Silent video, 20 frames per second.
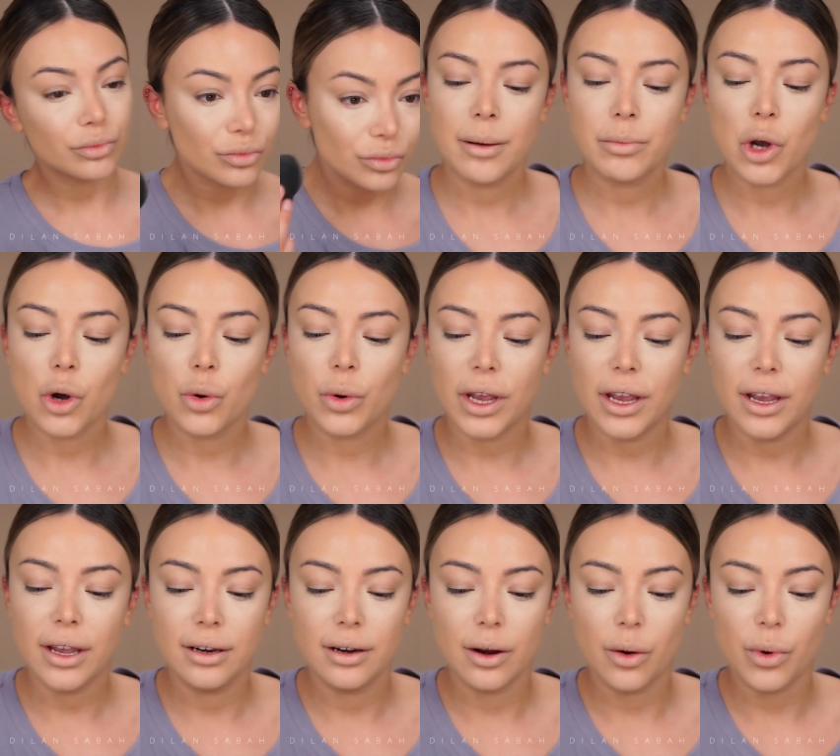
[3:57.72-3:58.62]
I'm going
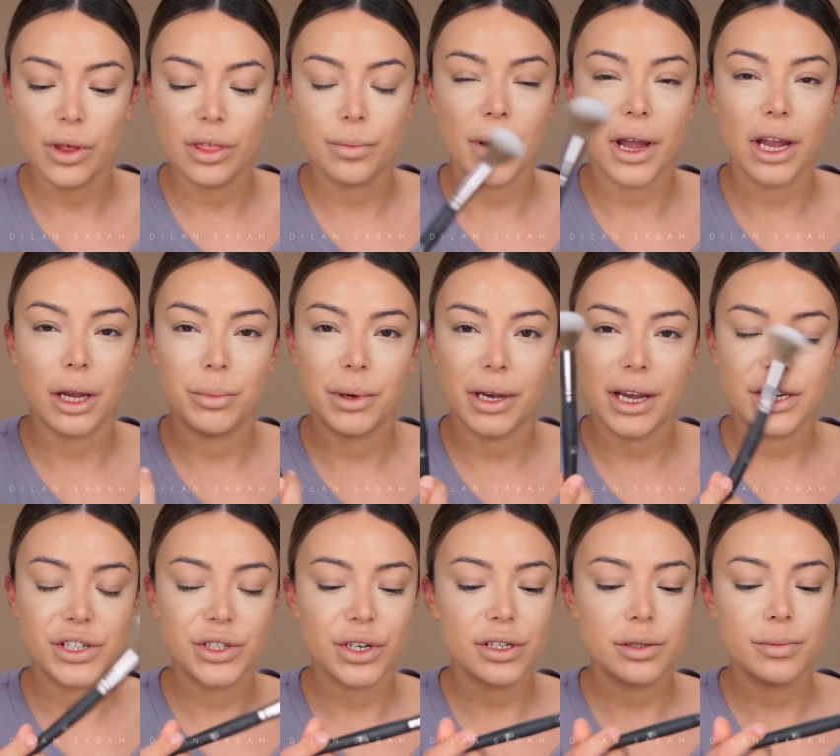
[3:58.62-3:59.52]
in with my
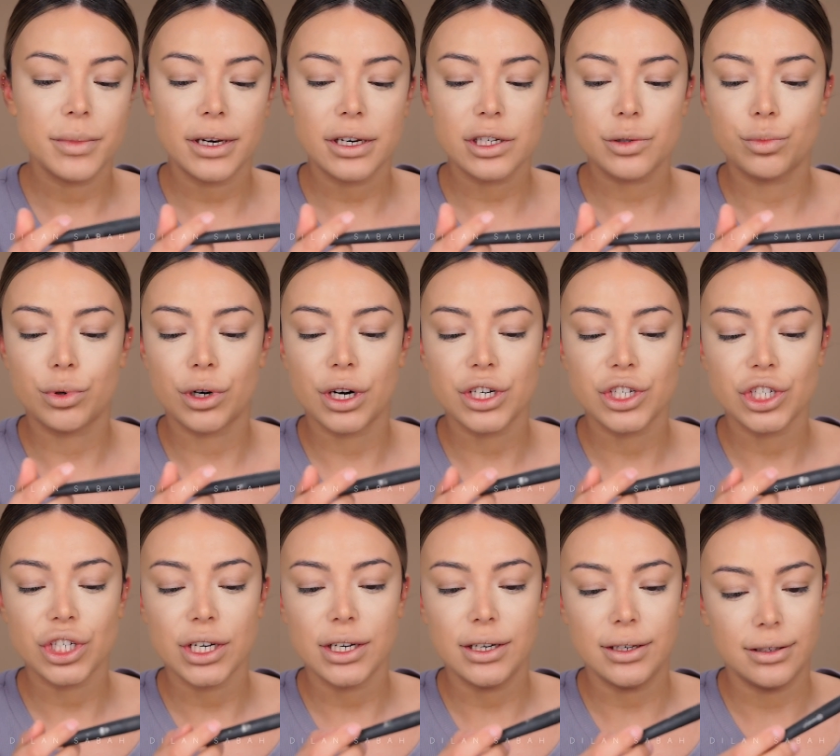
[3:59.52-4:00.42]
BH Cosmetics
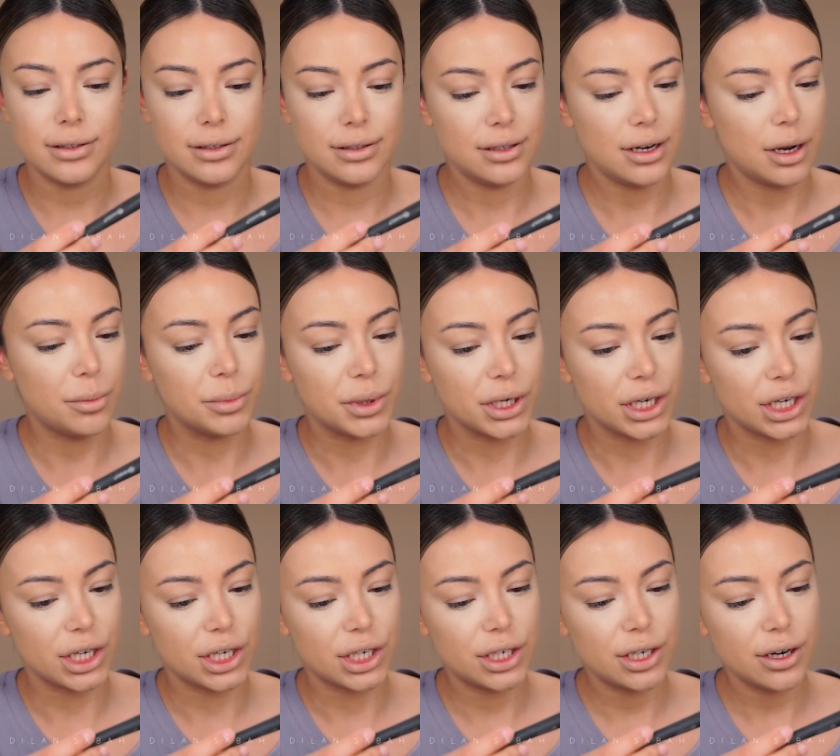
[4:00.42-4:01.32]
brush in
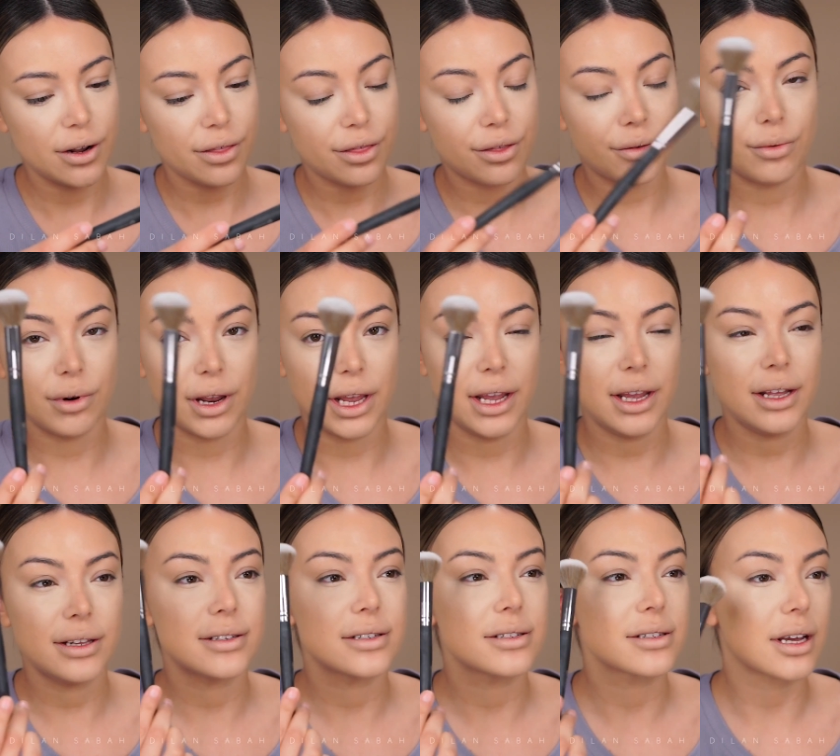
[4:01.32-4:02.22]
number
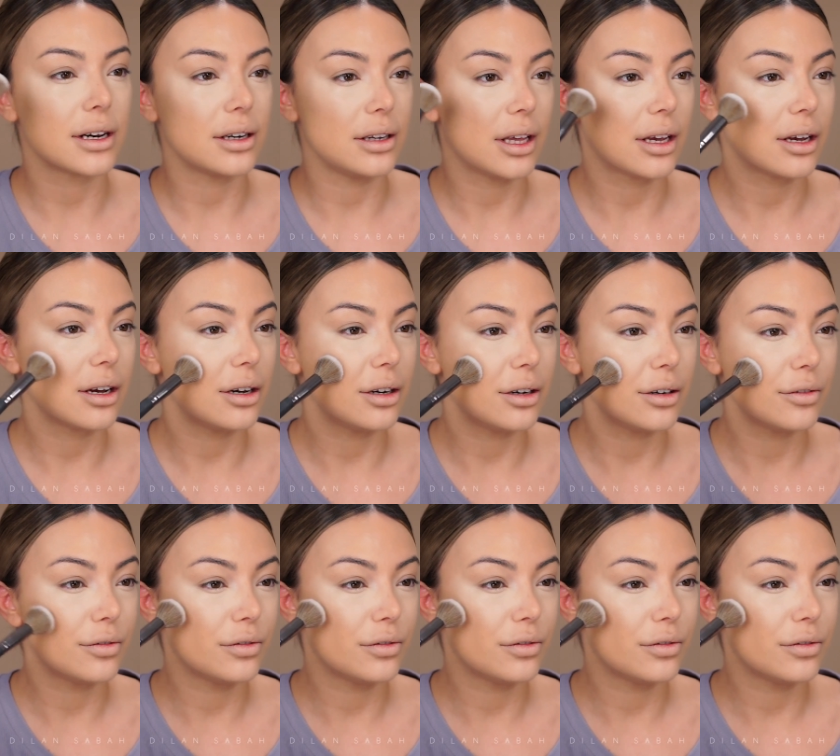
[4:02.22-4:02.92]
3. This is kind of like a